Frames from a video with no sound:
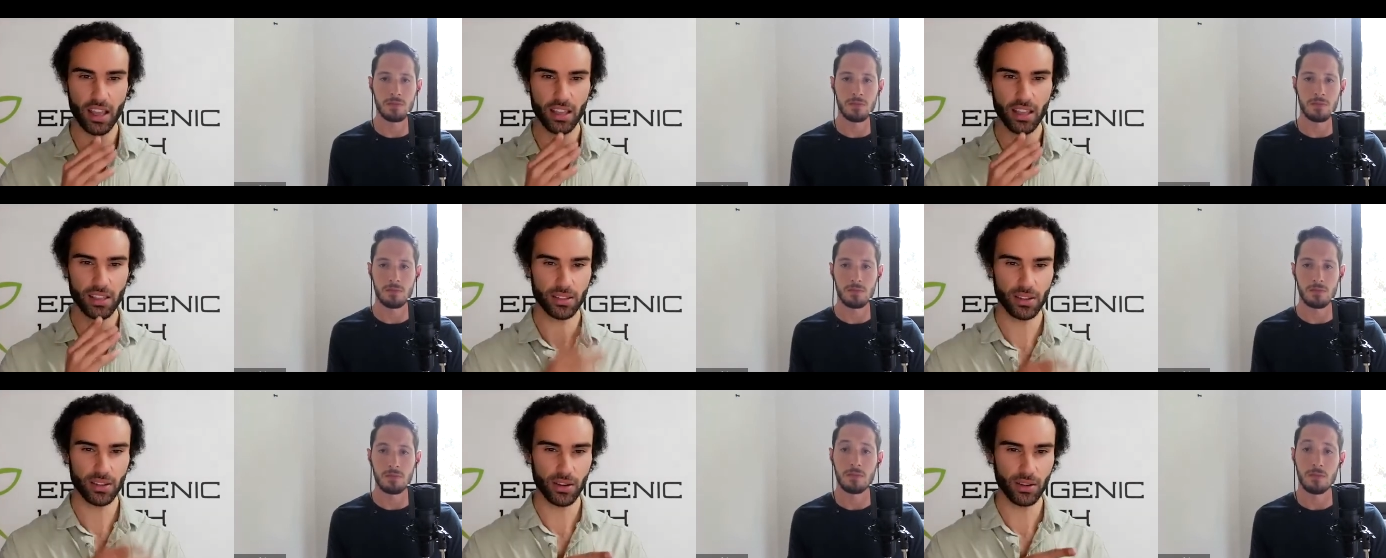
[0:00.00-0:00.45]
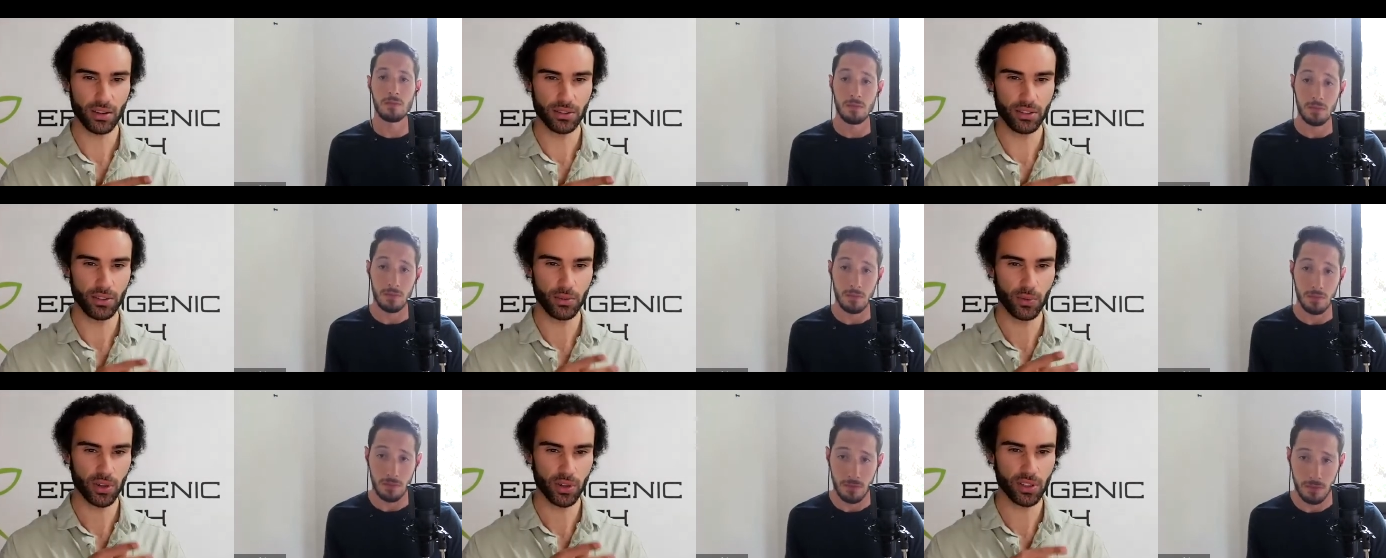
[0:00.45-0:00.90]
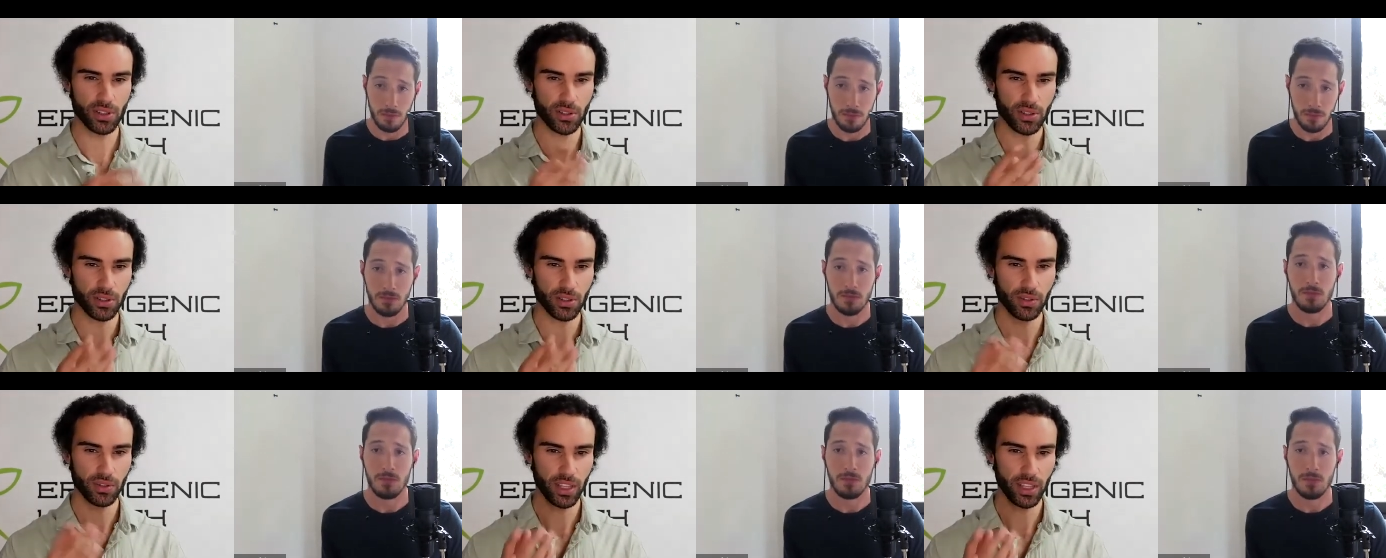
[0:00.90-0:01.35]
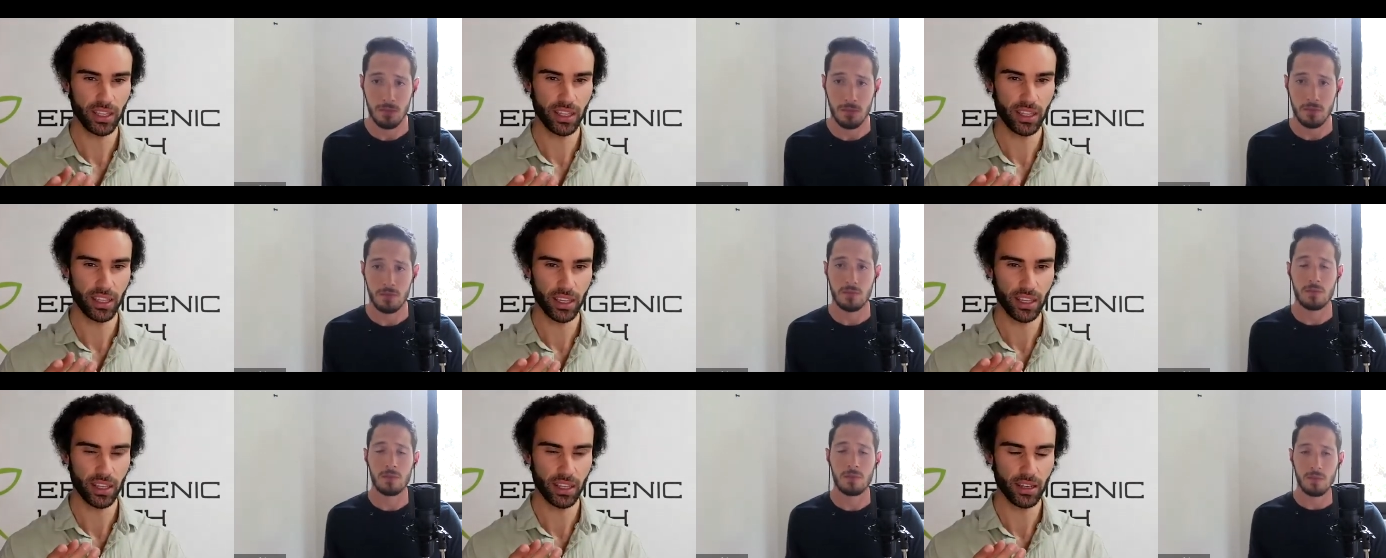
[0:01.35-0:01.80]
Speaker 1: So, do you want to sort of link
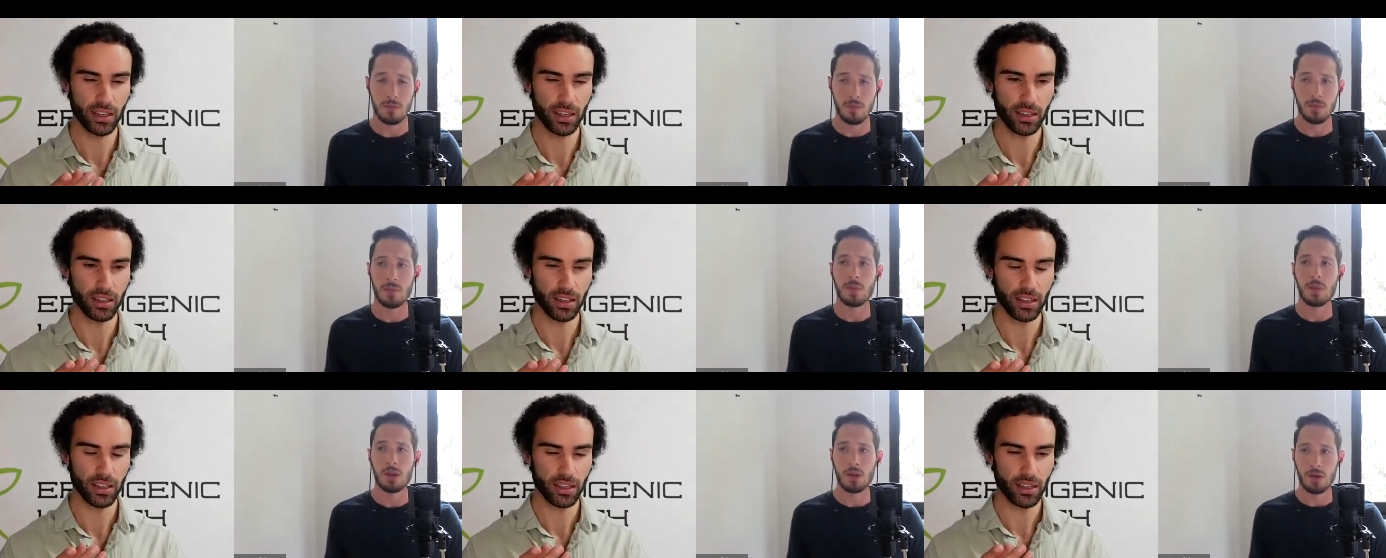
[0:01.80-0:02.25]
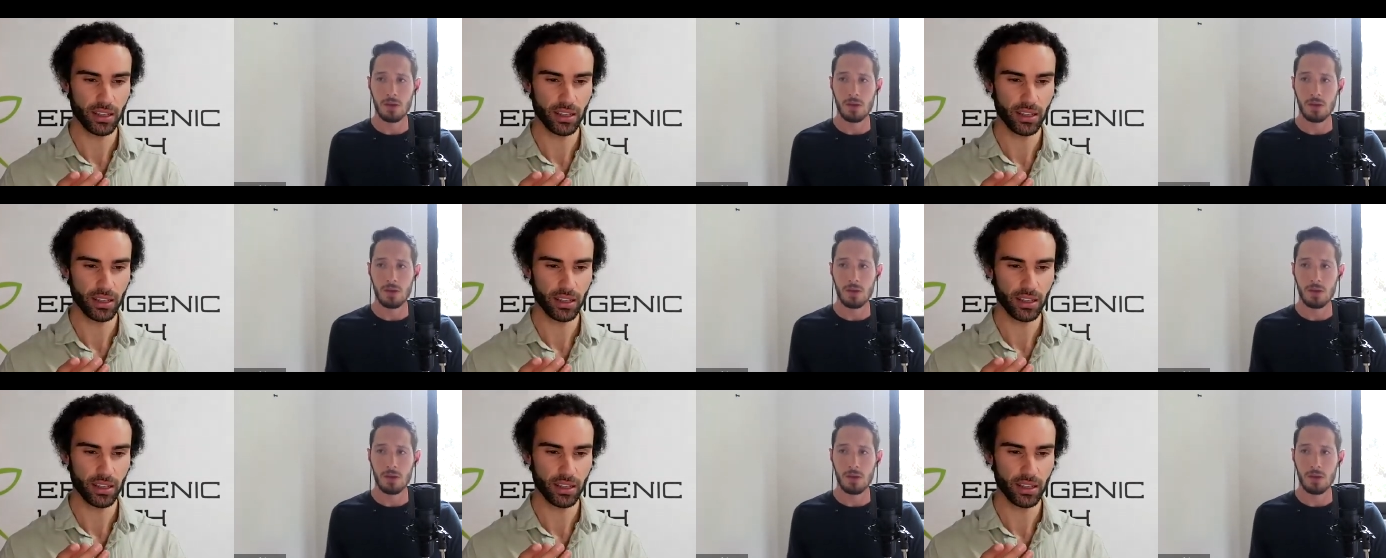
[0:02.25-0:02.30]
in?